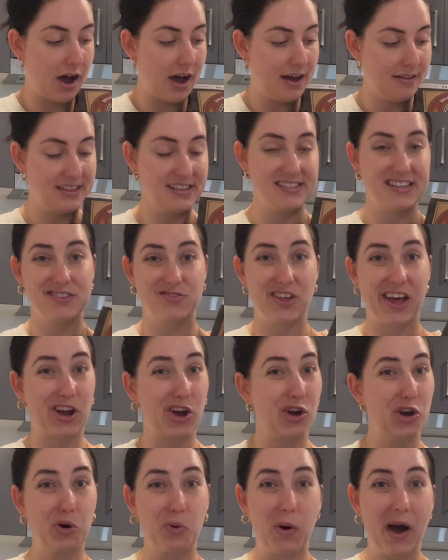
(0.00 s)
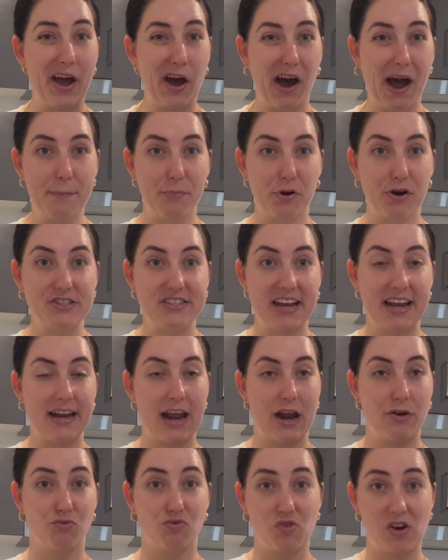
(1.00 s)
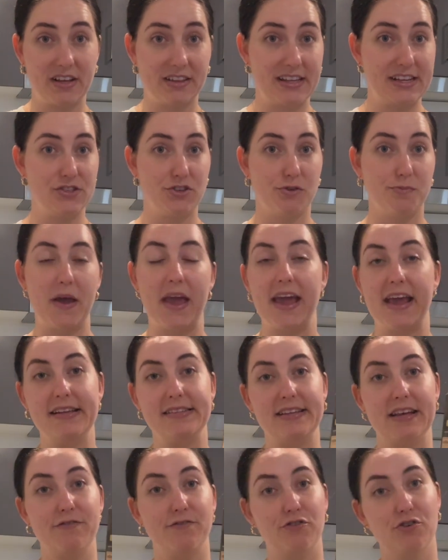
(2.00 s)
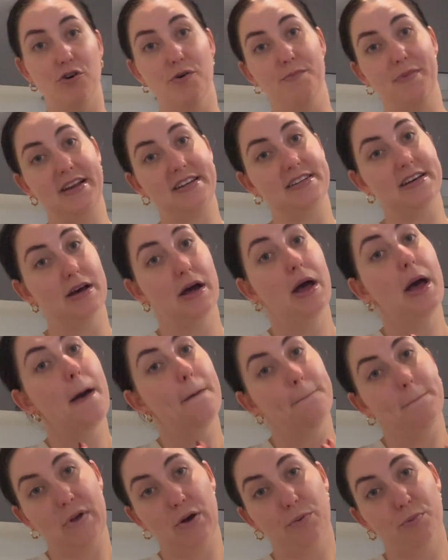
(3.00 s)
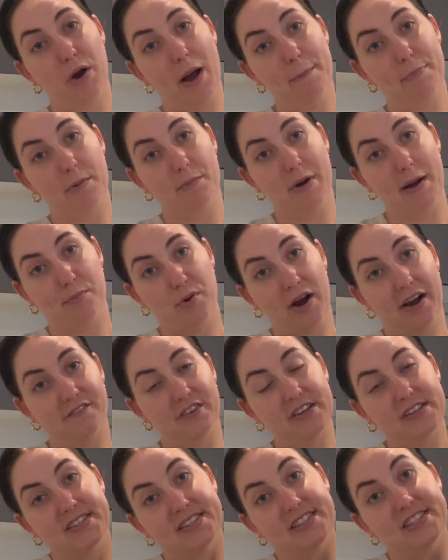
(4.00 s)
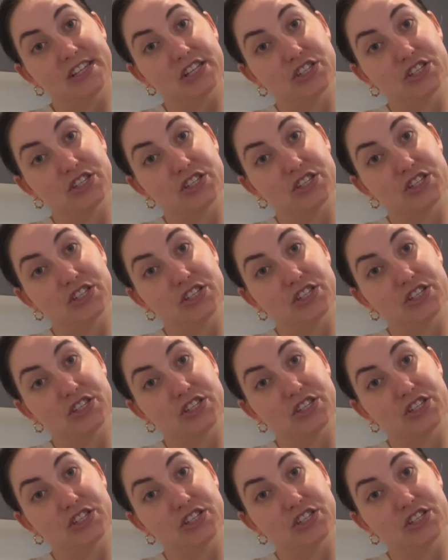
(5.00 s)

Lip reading: This is like quite high protein and really super easy for me to meal prep my breakfasts.